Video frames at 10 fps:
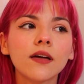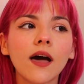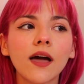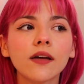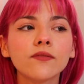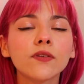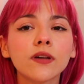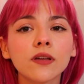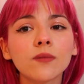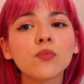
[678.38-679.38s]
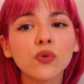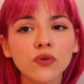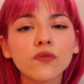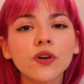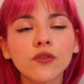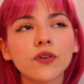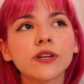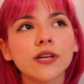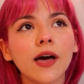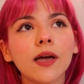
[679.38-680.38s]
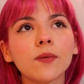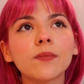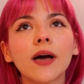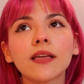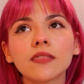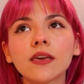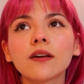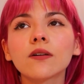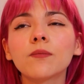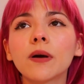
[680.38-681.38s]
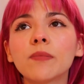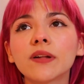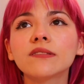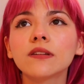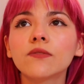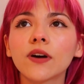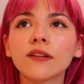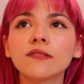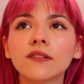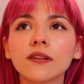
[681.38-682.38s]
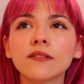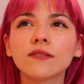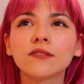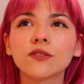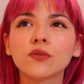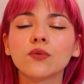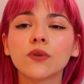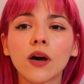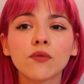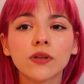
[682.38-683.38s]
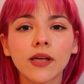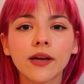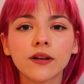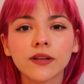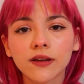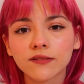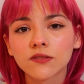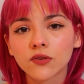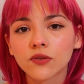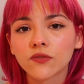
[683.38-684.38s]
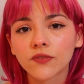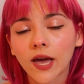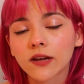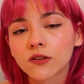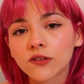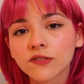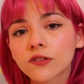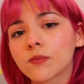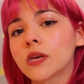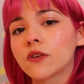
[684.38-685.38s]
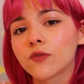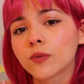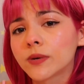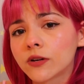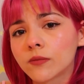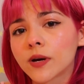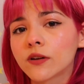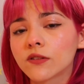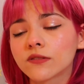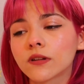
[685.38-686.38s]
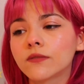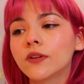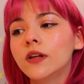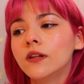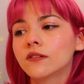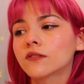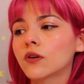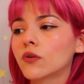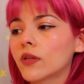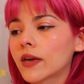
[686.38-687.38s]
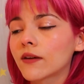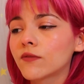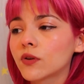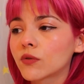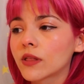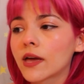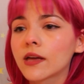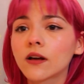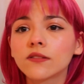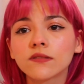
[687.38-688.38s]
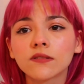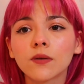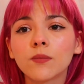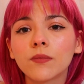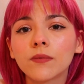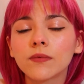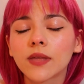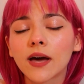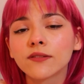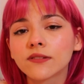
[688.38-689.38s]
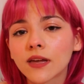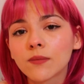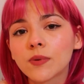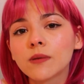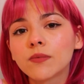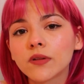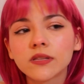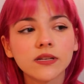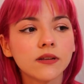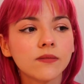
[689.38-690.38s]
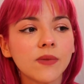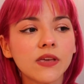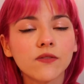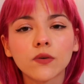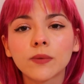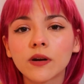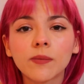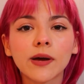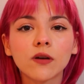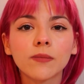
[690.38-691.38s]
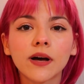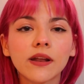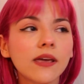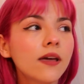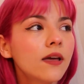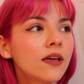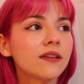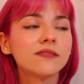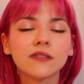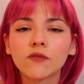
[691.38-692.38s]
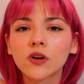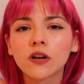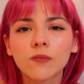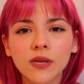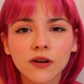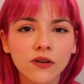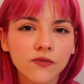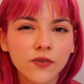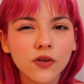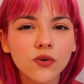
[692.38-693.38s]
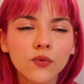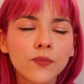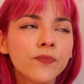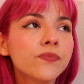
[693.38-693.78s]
I've improved over time. I think my best advice is to not rely on external factors to make you feel better about yourself. So like if you're relying on some outside people to make you feel better about your body, it's never going to be enough for you.